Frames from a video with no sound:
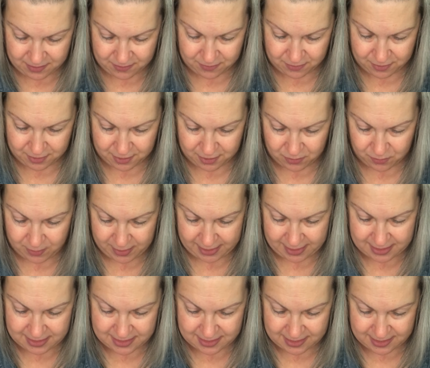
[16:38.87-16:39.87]
We're gonna wing
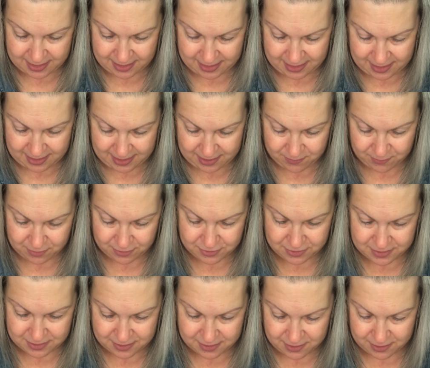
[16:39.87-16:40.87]
it today and we're
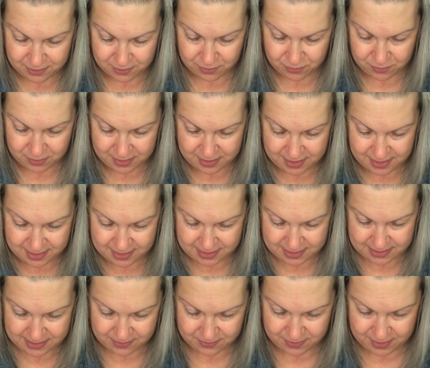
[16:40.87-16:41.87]
just gonna go with
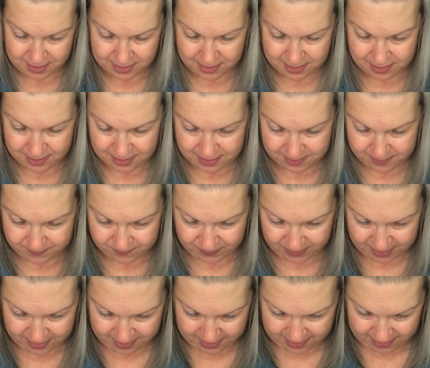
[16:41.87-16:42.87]
this, okay?
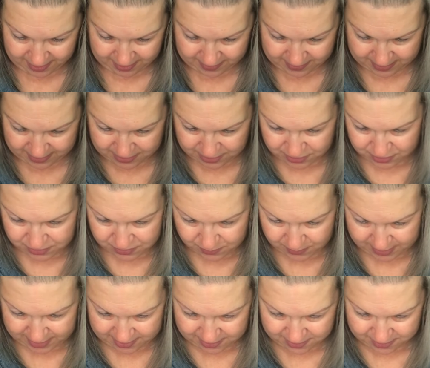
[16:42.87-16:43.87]
And then you just
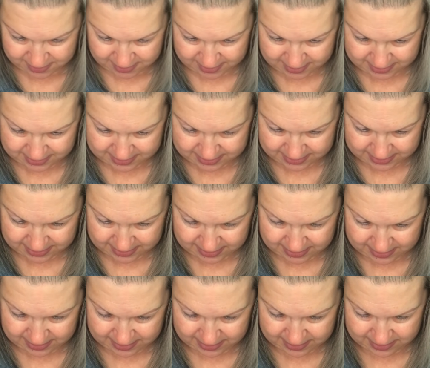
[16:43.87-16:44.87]
wanna look and
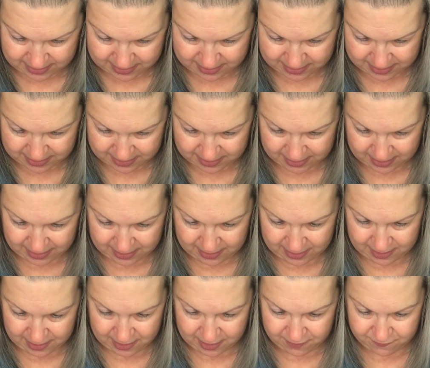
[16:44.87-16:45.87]
see
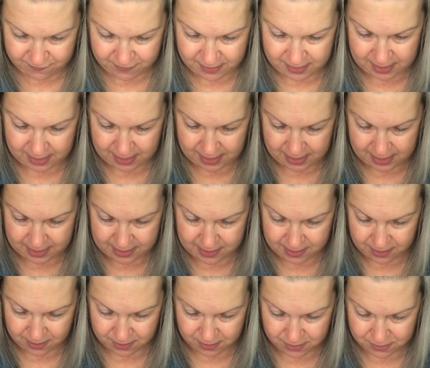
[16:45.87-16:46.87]
if you got
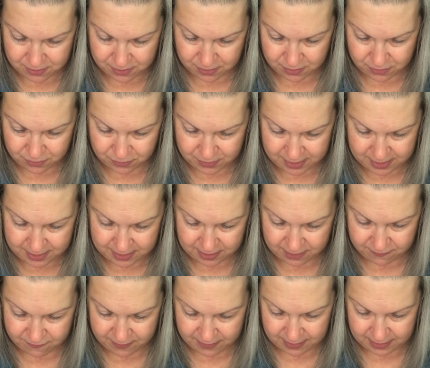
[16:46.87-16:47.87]
it all coated
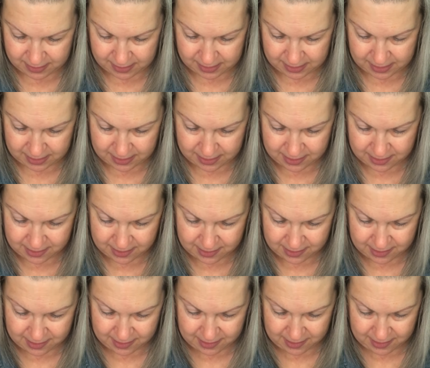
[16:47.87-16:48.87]
evenly.
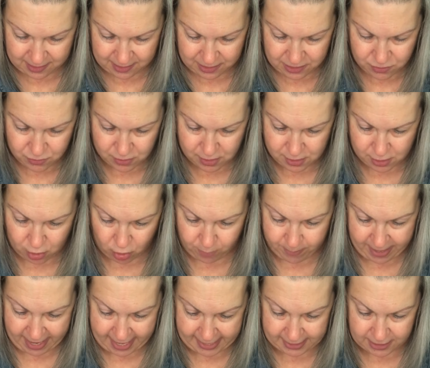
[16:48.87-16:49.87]
You can go
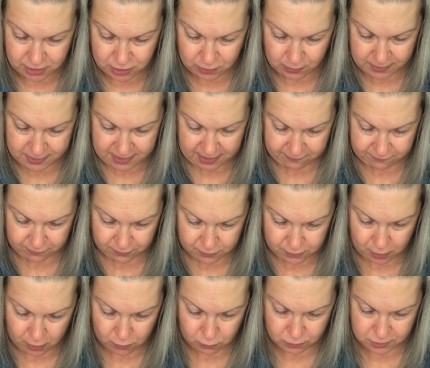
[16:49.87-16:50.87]
back and do several
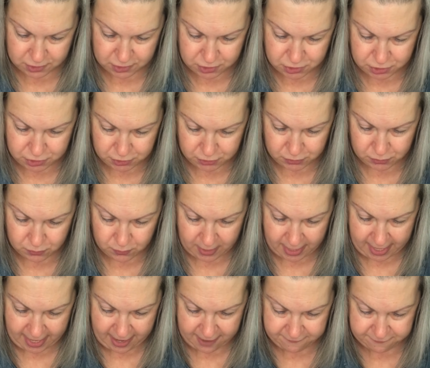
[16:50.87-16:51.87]
coats too
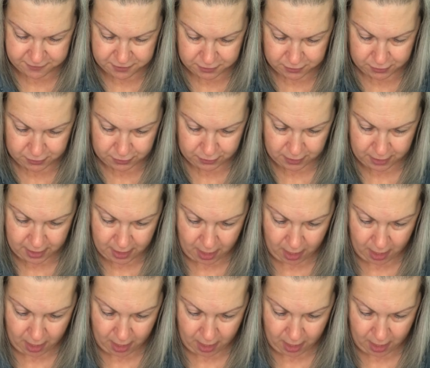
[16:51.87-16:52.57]
after